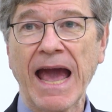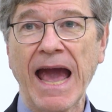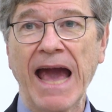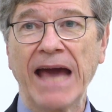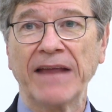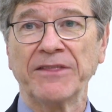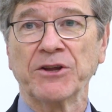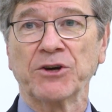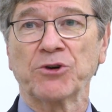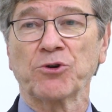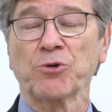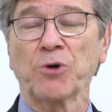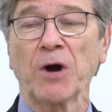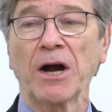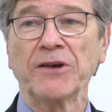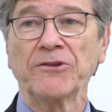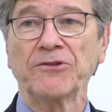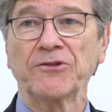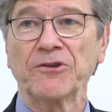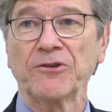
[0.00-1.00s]
and the
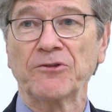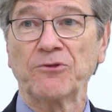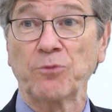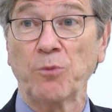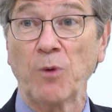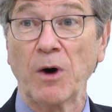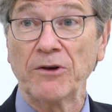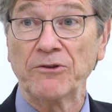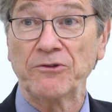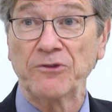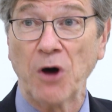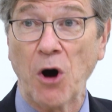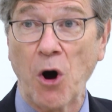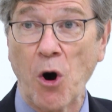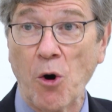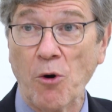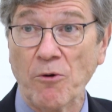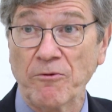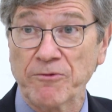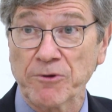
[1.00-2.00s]
crisis was
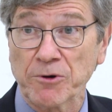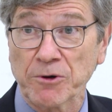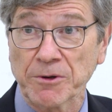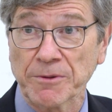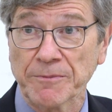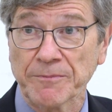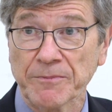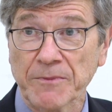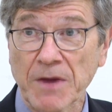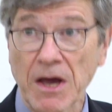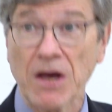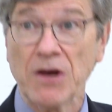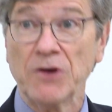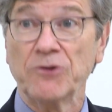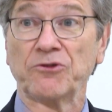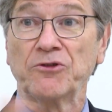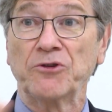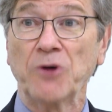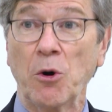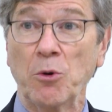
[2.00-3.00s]
over,
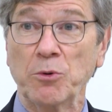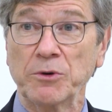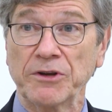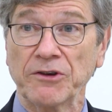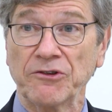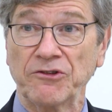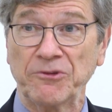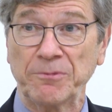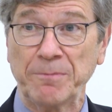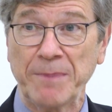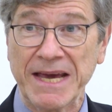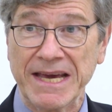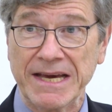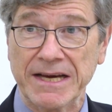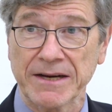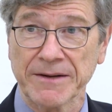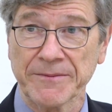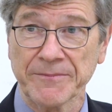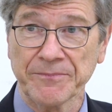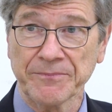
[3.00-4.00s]
so to speak,